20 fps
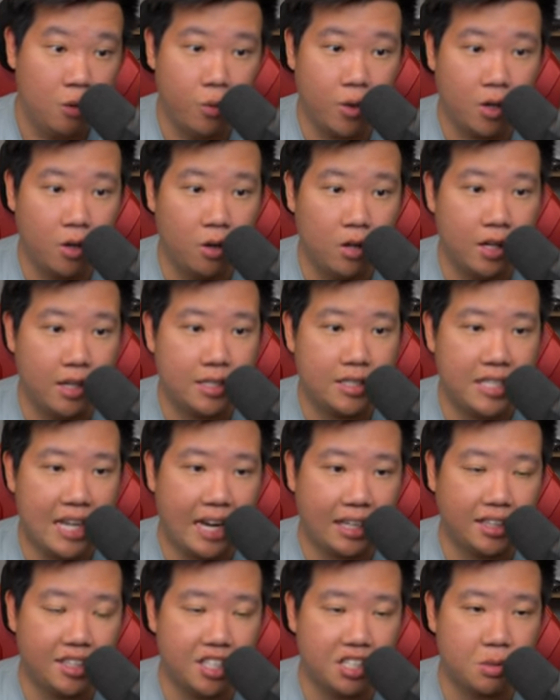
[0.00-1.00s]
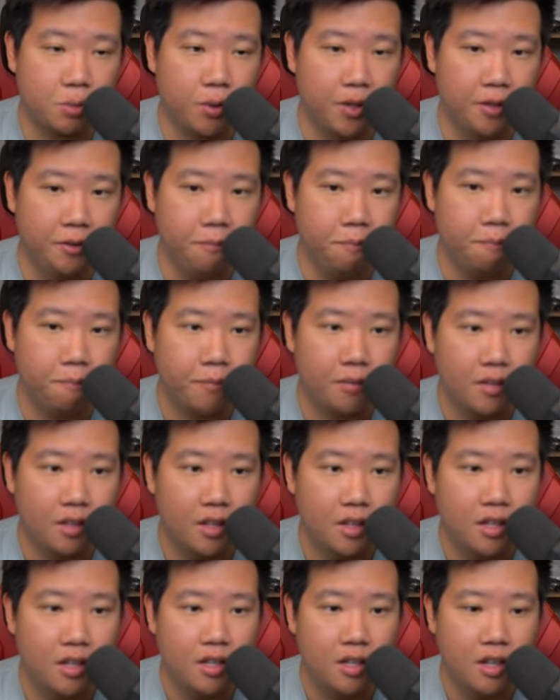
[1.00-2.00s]
We're going to attack this one,
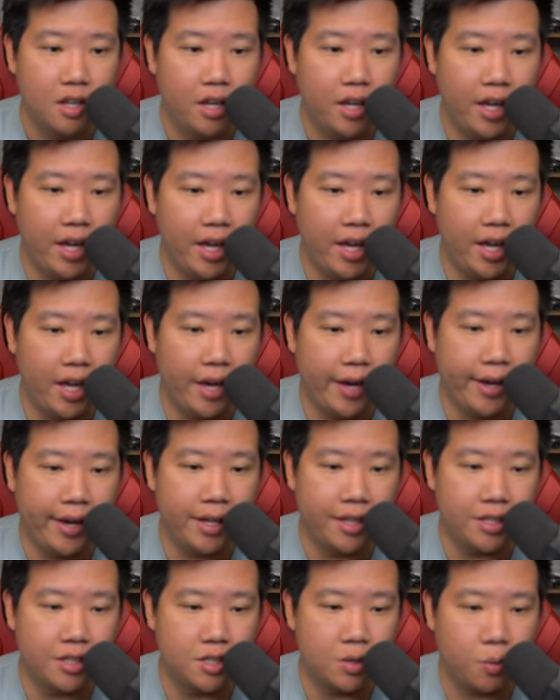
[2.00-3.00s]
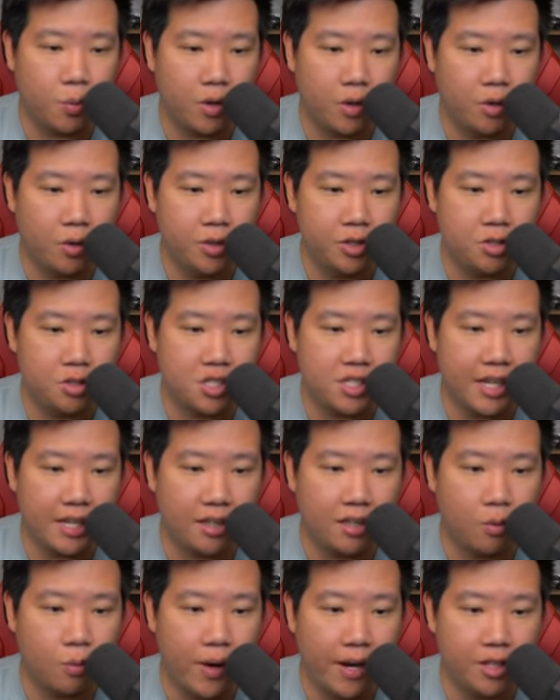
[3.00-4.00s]
and we're going to
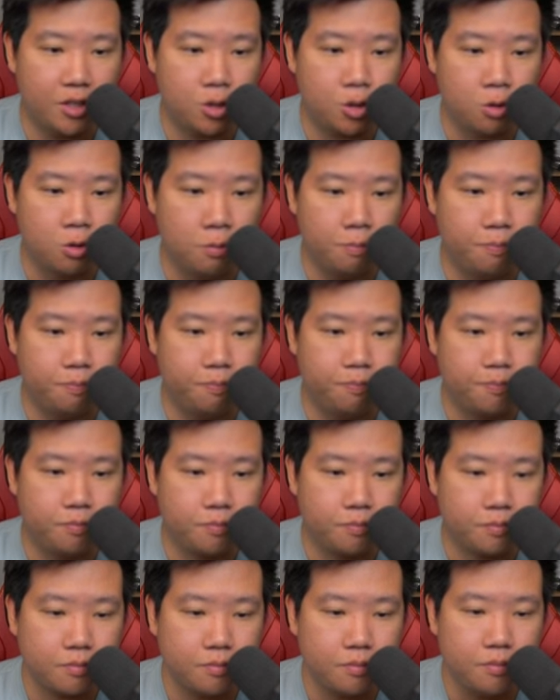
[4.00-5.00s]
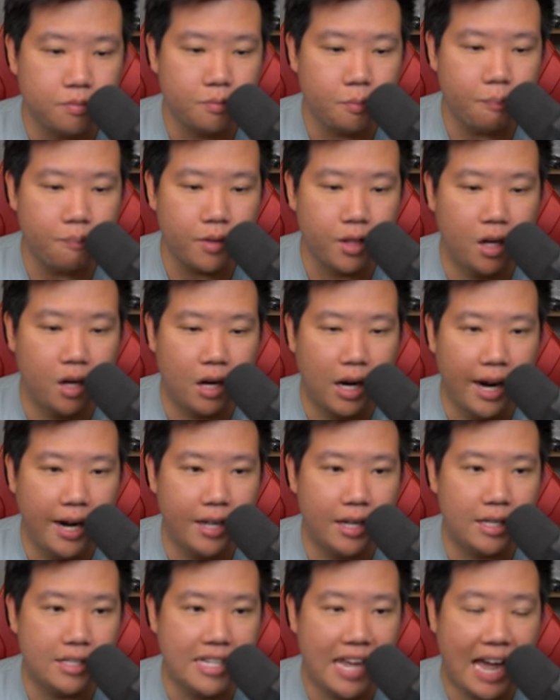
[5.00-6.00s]
set the right troop. All
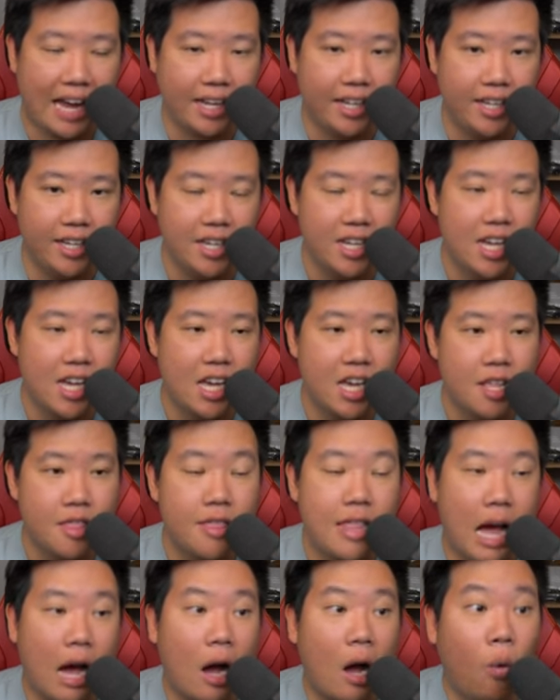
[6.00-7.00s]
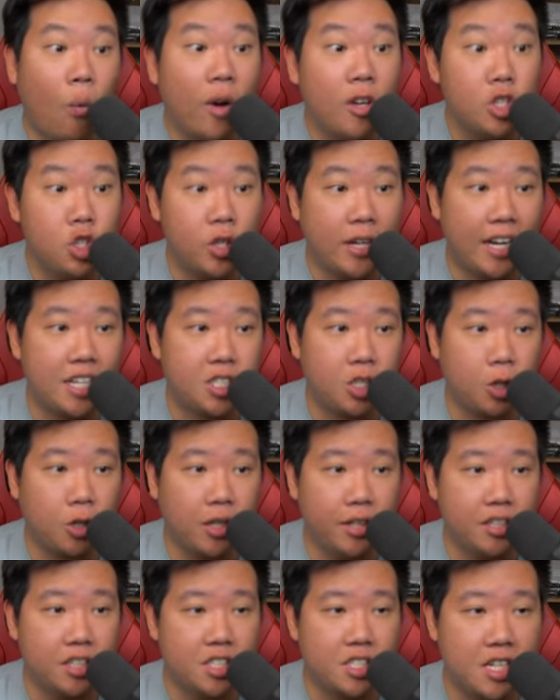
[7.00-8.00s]
right, attacking. Now, I want you guys to
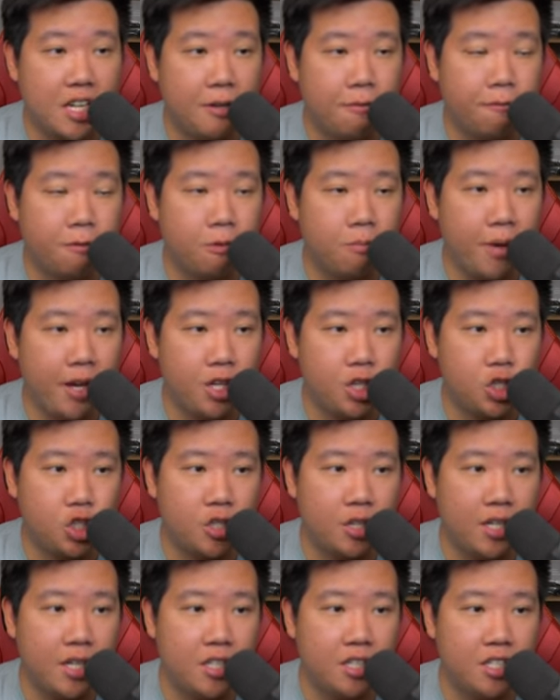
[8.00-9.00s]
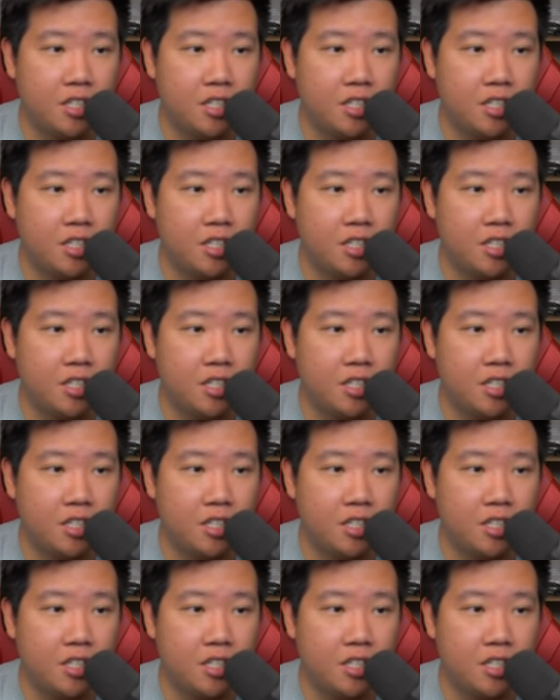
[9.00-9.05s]
click this information in